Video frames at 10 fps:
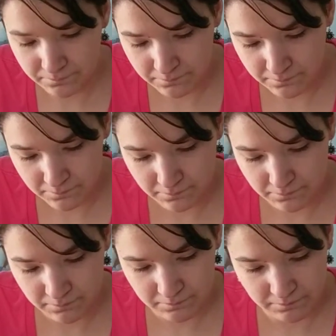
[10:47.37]

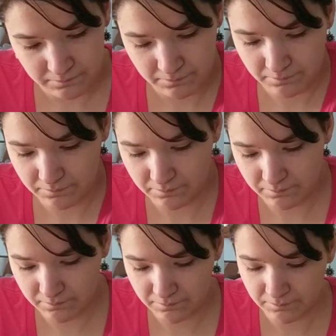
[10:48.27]

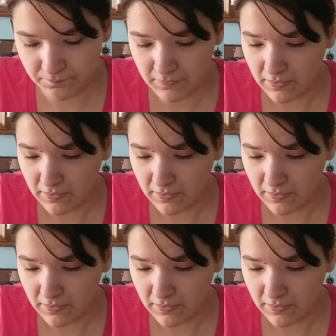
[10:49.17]
[no speech]